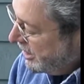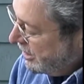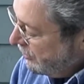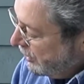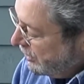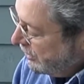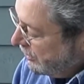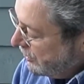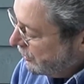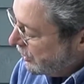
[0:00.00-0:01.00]

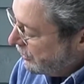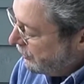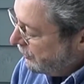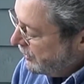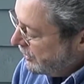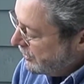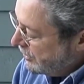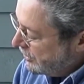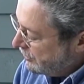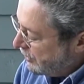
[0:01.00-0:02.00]
even sort of the, the,
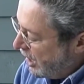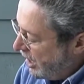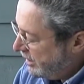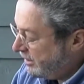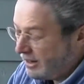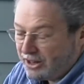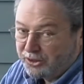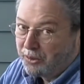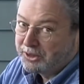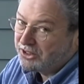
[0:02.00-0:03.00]
the fine, and I
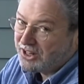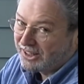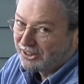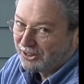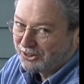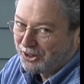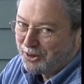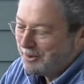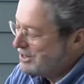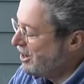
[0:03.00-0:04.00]
don't know what the technical
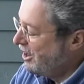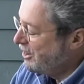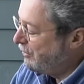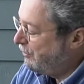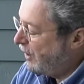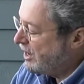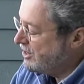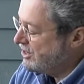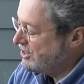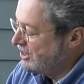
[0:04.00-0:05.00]
term is, the
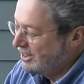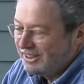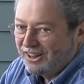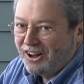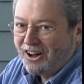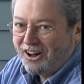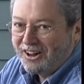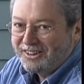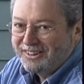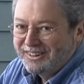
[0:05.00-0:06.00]
fuzz
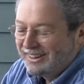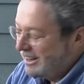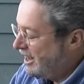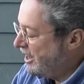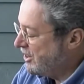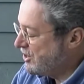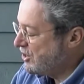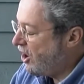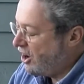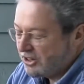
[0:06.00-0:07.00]
on uh, the
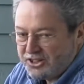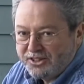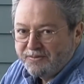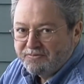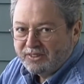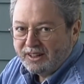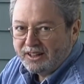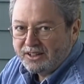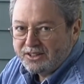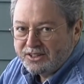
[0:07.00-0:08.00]
stalks
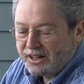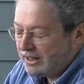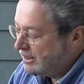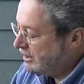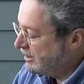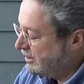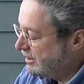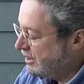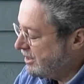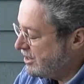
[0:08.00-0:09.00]
is,
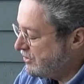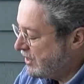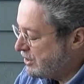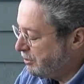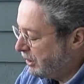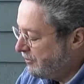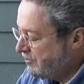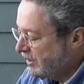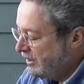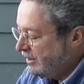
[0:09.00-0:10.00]
uh, is visible.
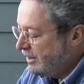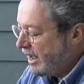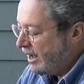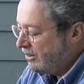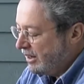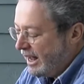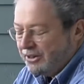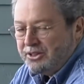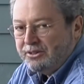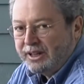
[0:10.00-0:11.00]
Now,
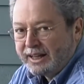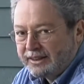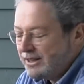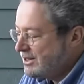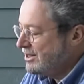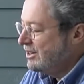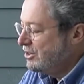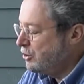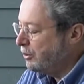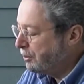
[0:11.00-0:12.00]
how do you get this
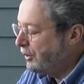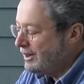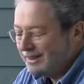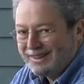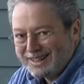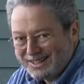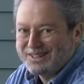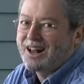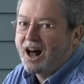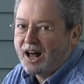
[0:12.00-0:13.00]
to a print this
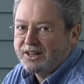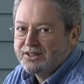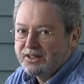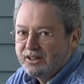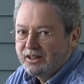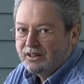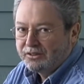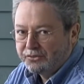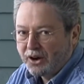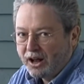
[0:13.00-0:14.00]
size
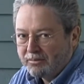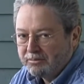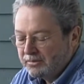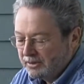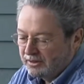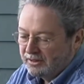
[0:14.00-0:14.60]
from